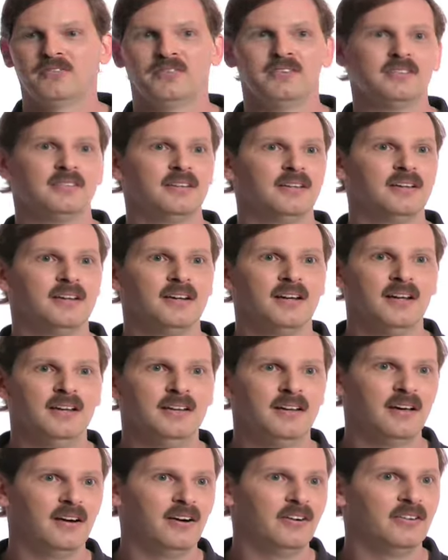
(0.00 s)
facility,
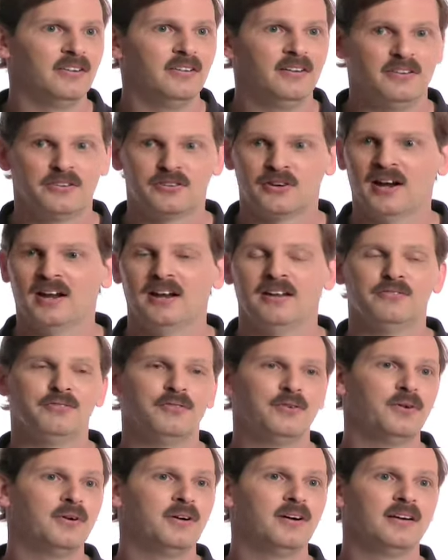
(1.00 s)
done their training
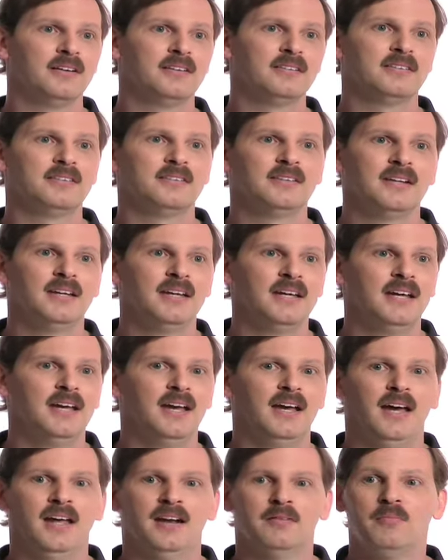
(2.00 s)
for us.
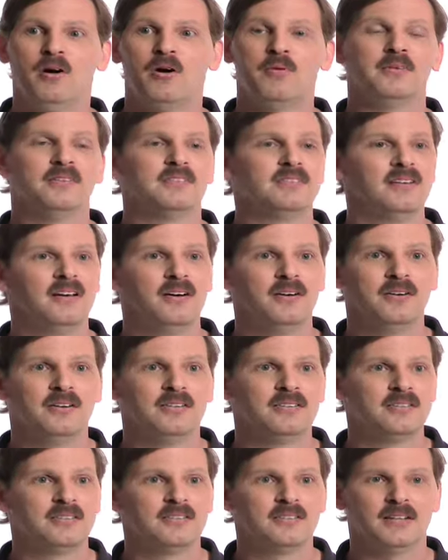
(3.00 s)
At a moment's
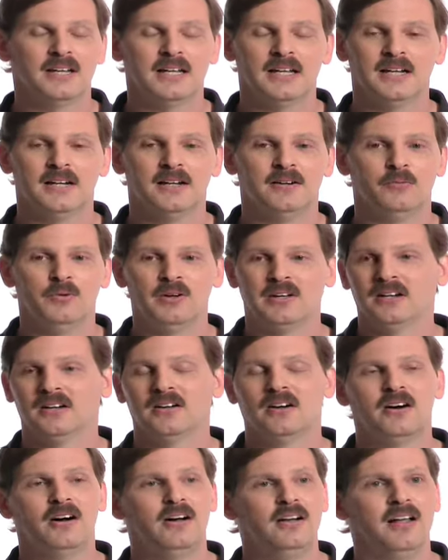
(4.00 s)
notice, we can
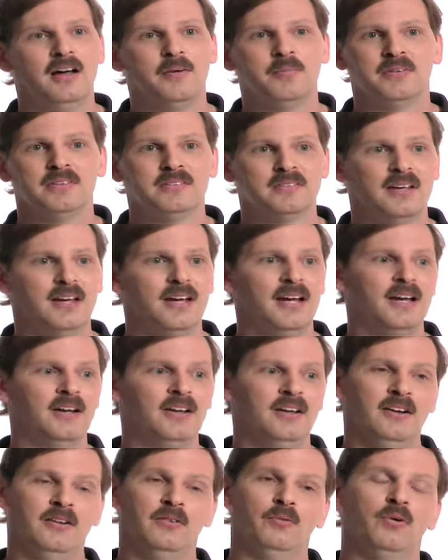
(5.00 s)
call up and say,
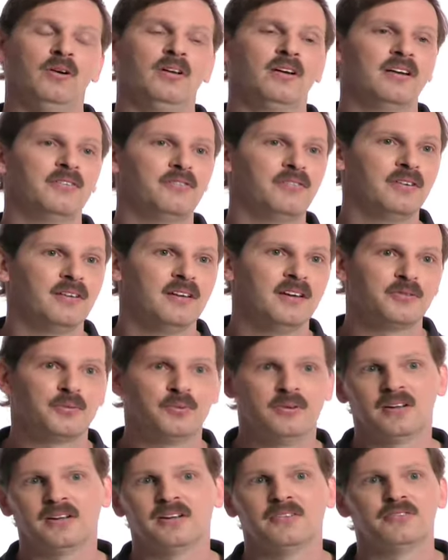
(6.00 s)
you know, we're looking for this,
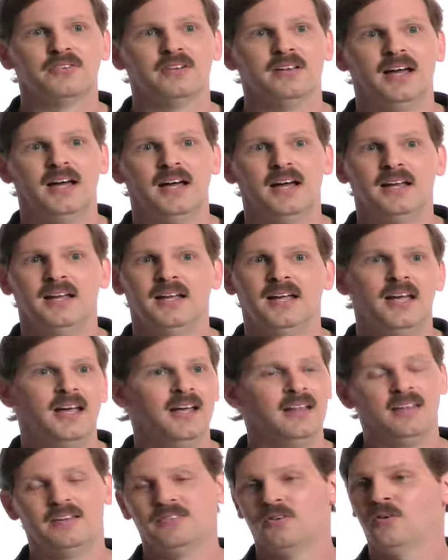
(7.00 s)
we're looking for that.
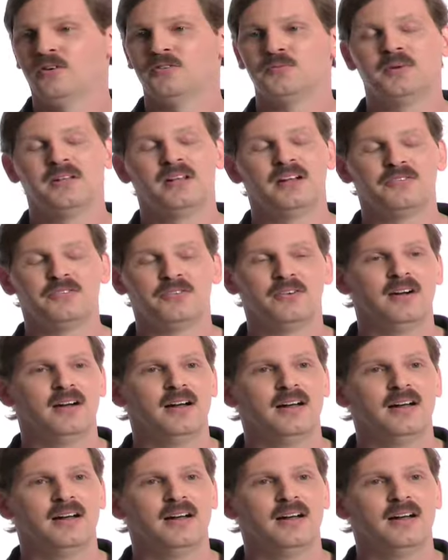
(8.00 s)
They've always been there for